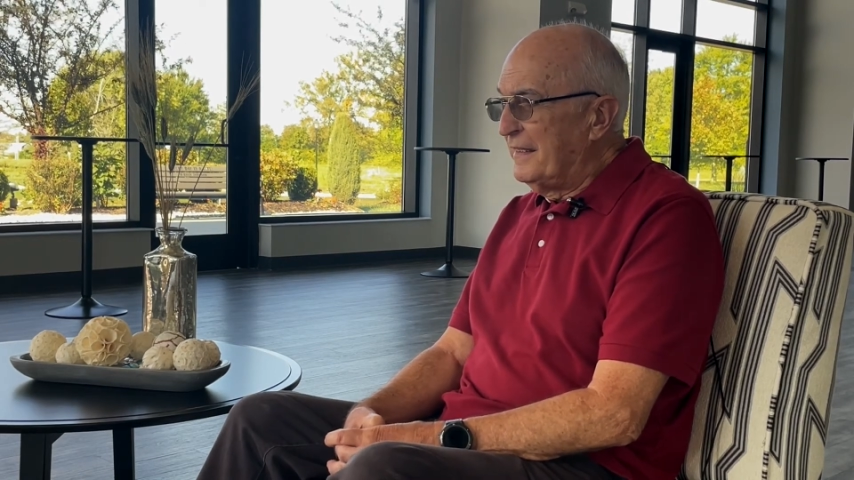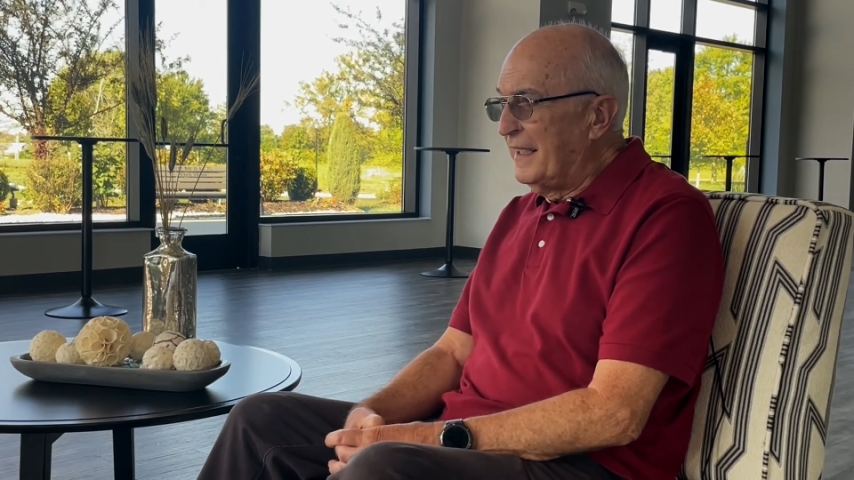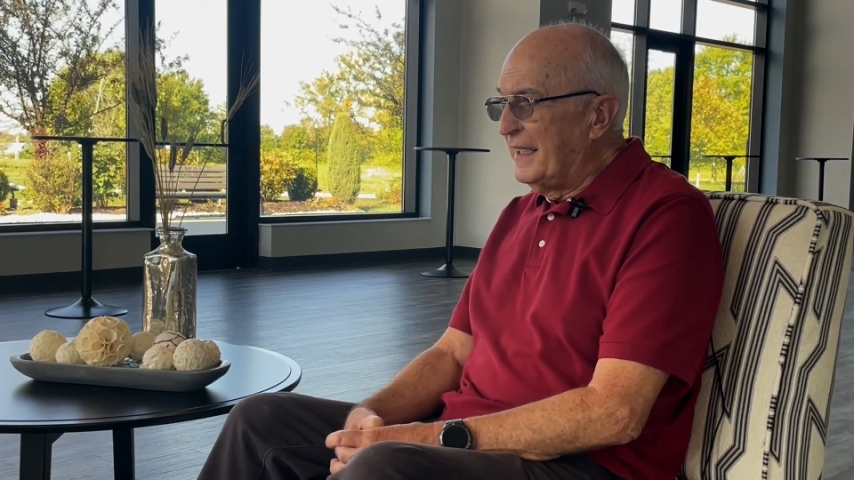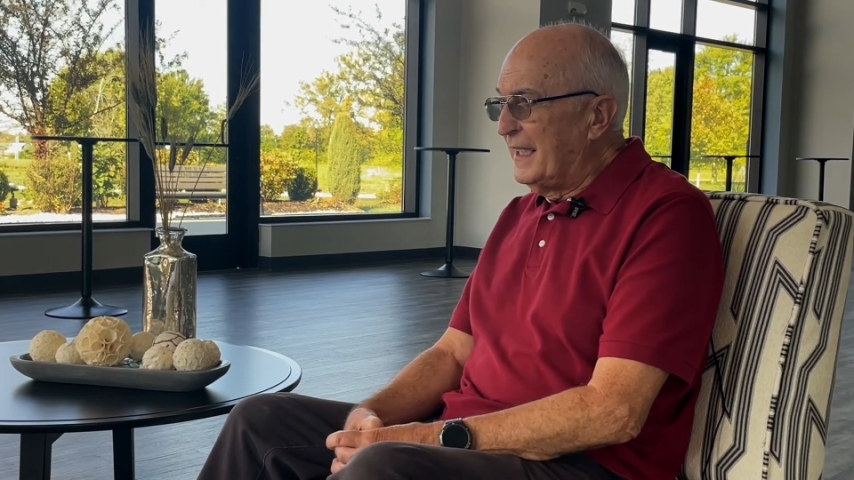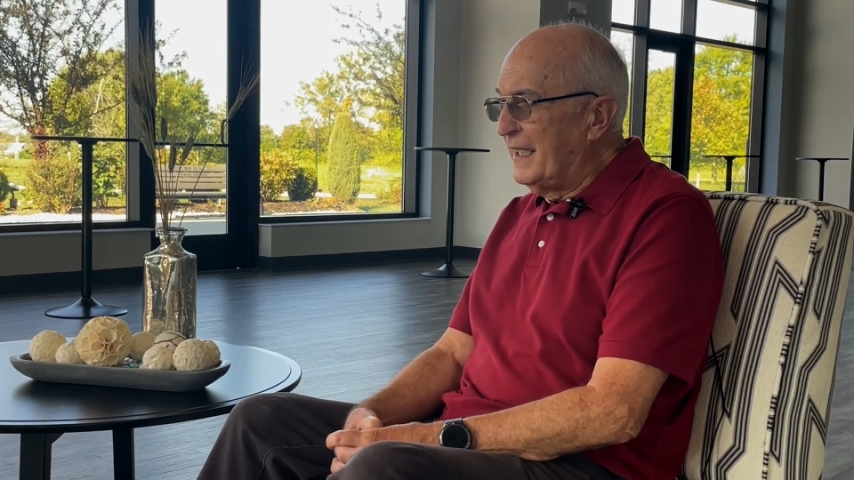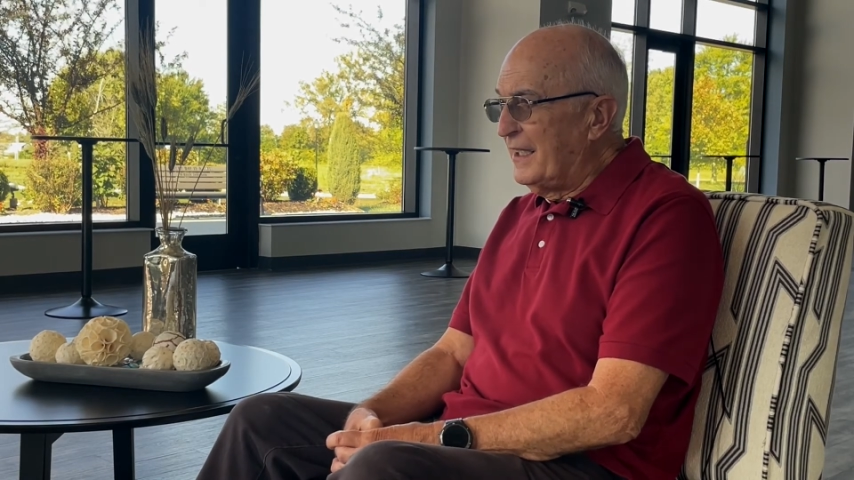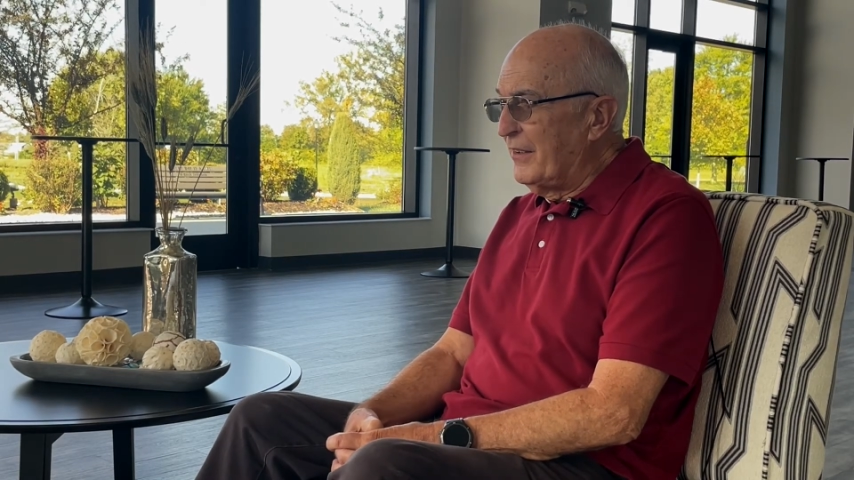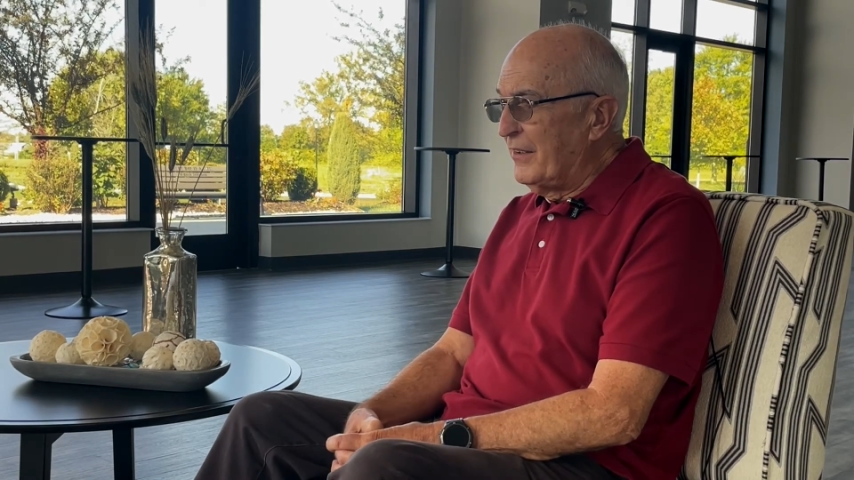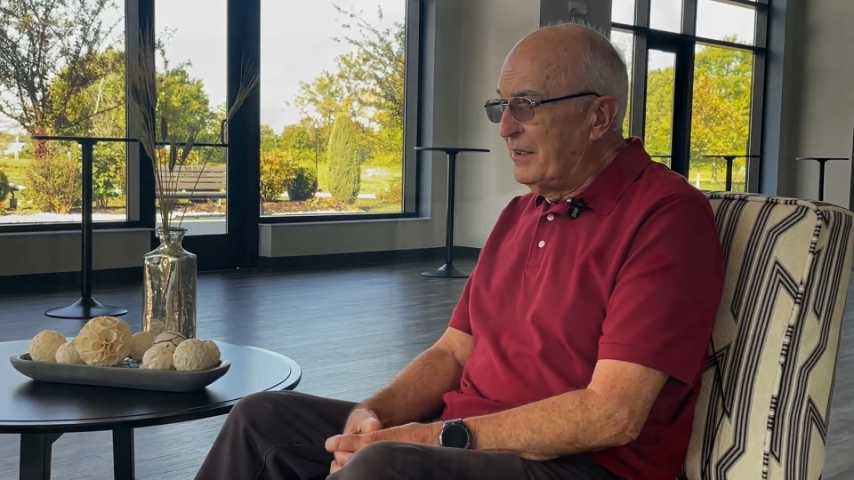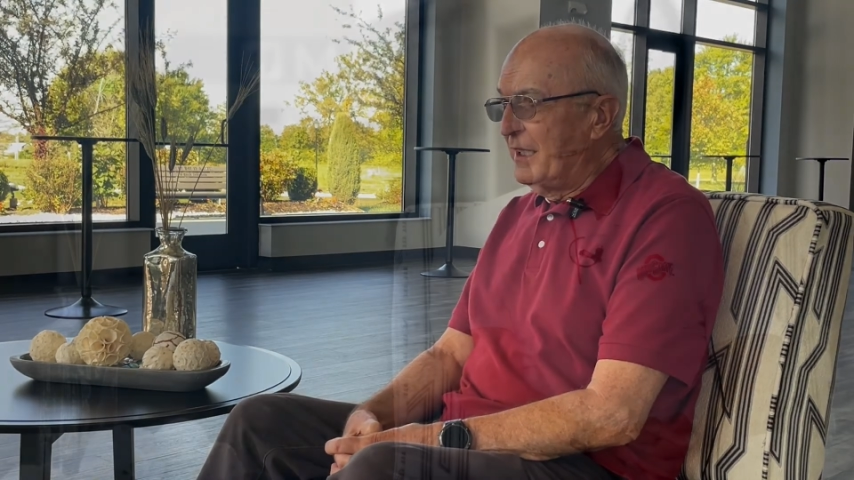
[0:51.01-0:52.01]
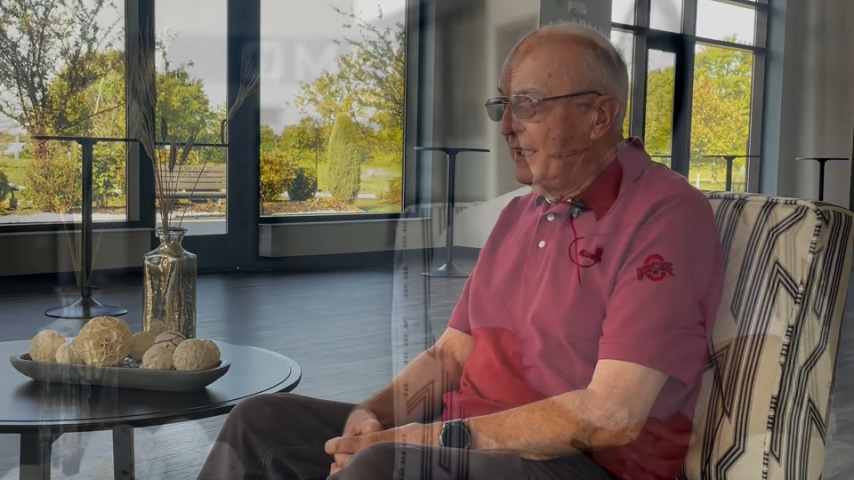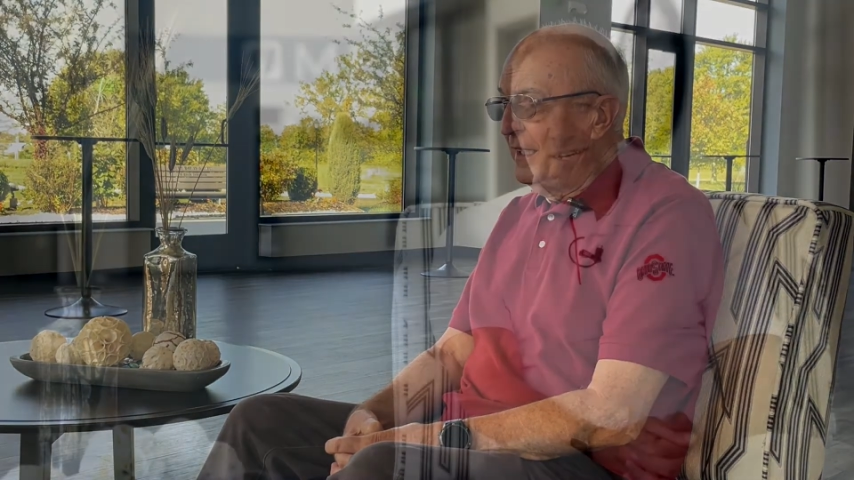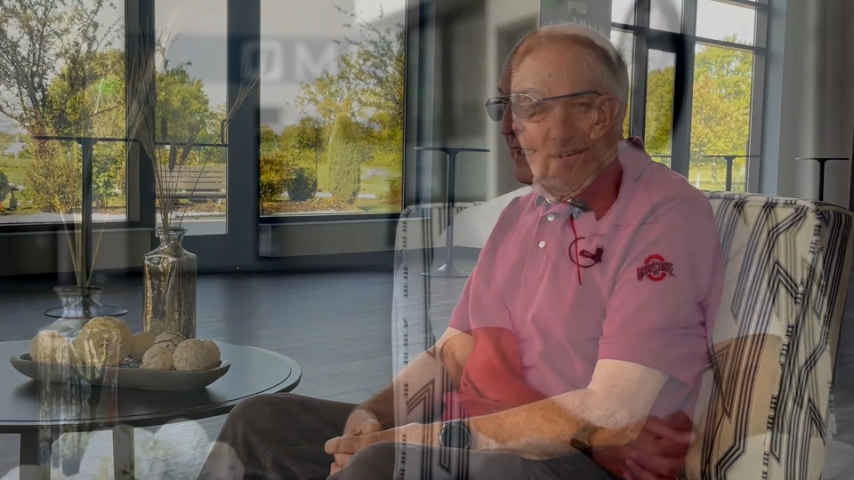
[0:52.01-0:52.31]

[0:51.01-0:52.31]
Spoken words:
like any other day.